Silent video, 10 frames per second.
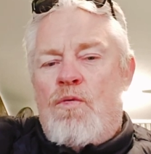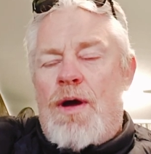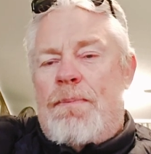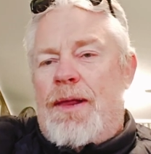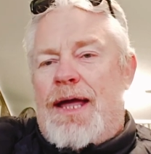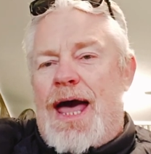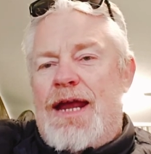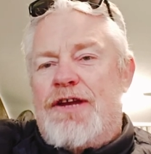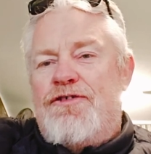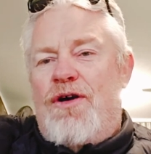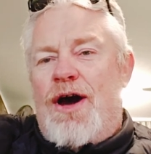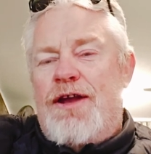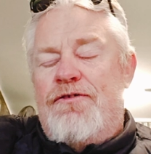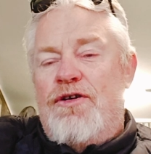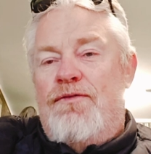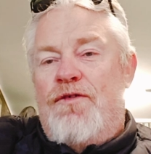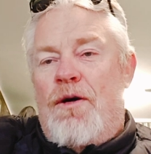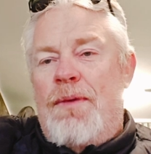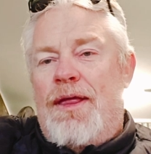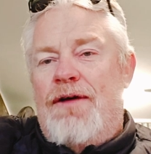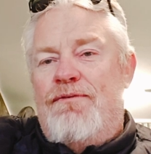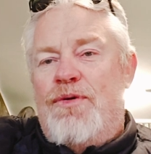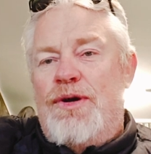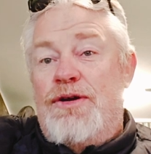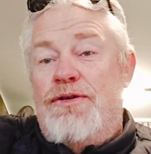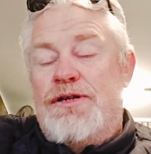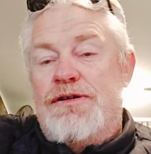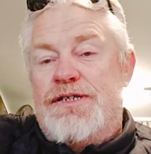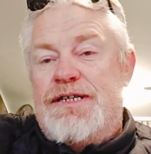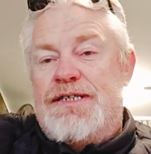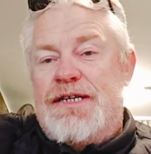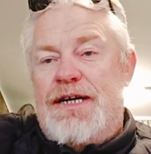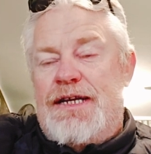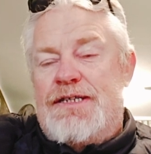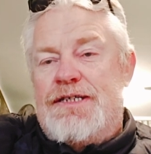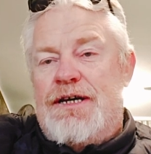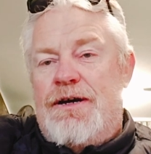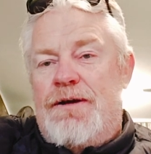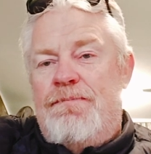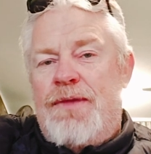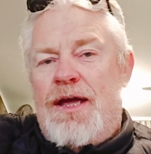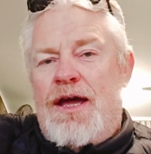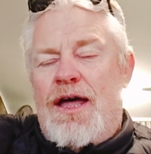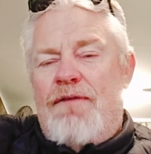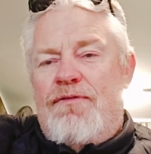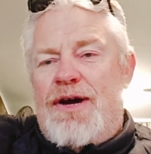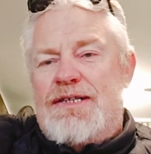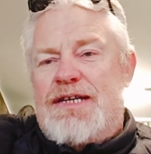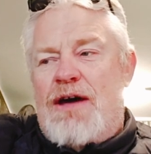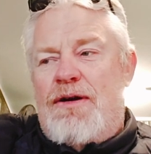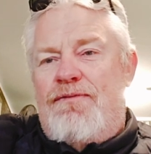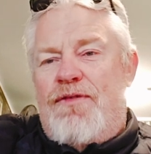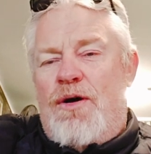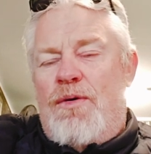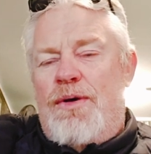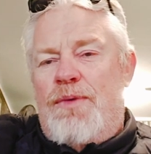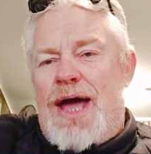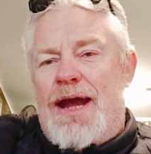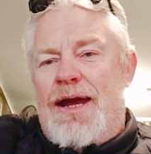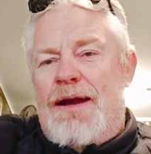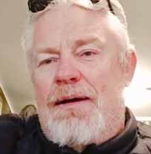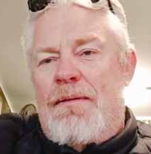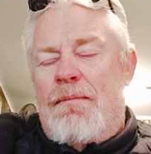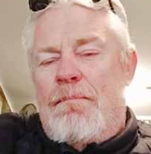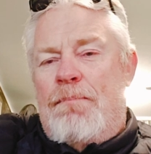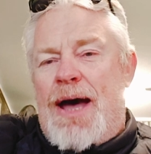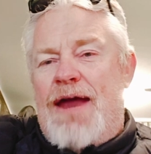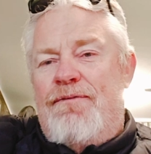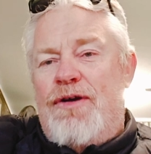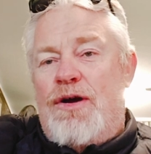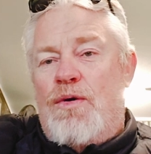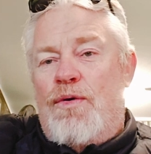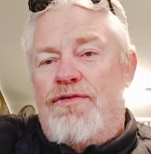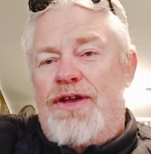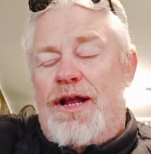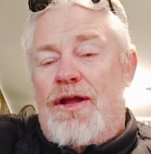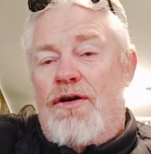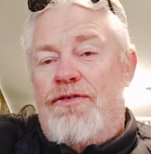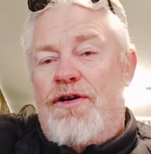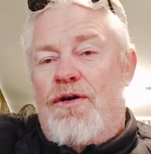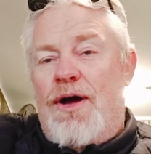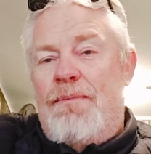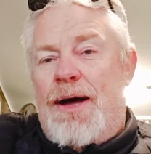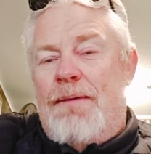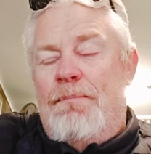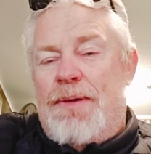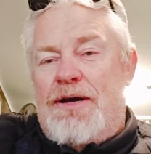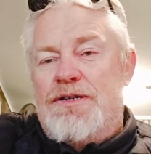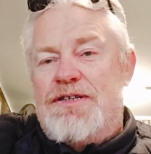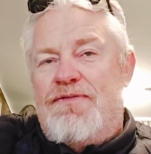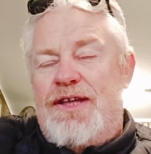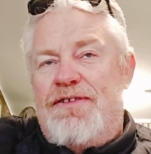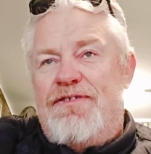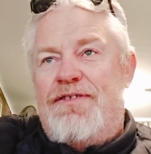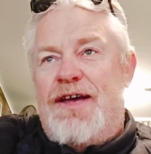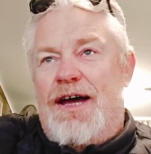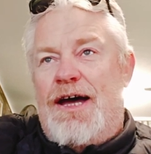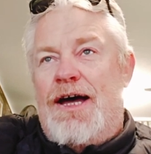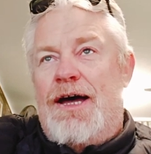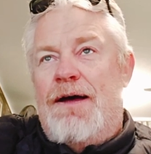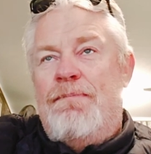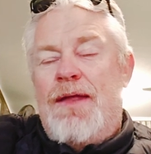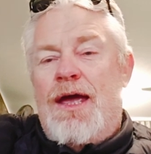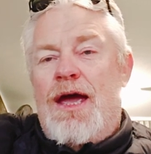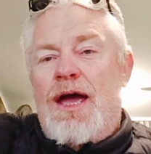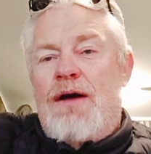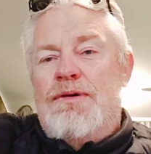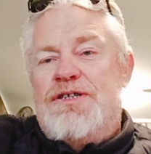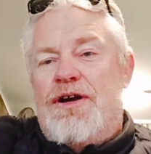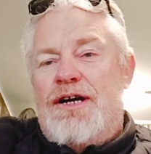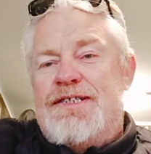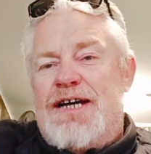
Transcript: replicate a tried and true formula for you to succeed. So for us going forward, we hadn't paid for a course in a long time because of this. We sort of got